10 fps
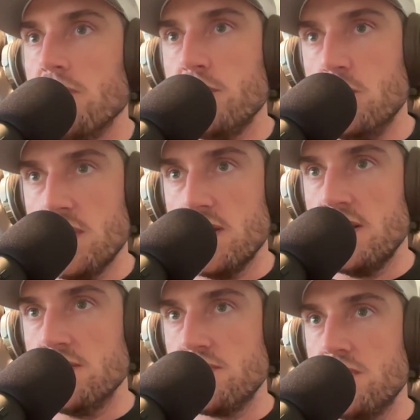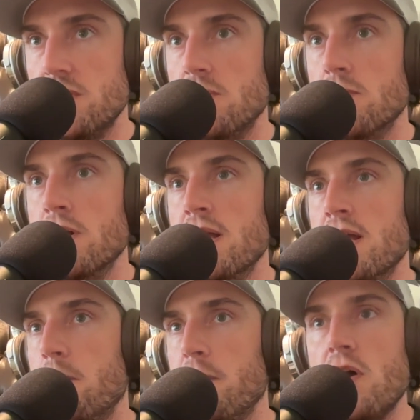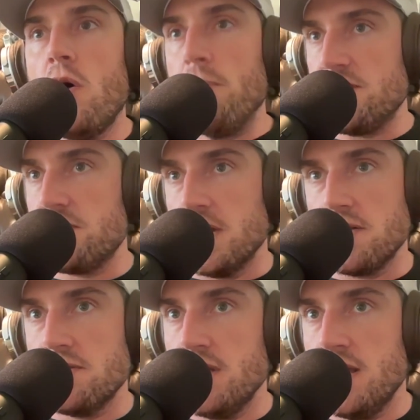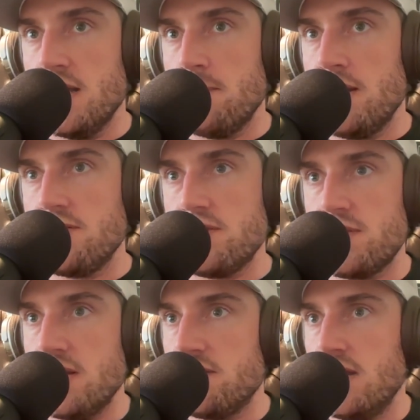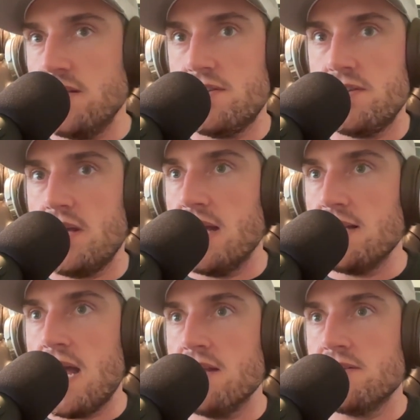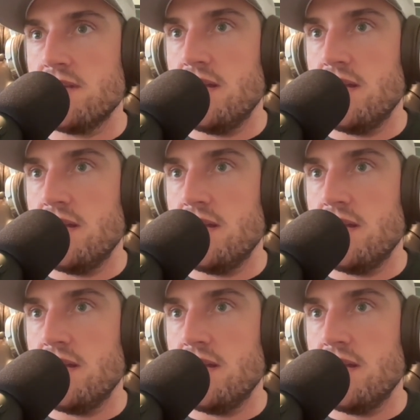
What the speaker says: human, and so we all miss things. And I mean, it's as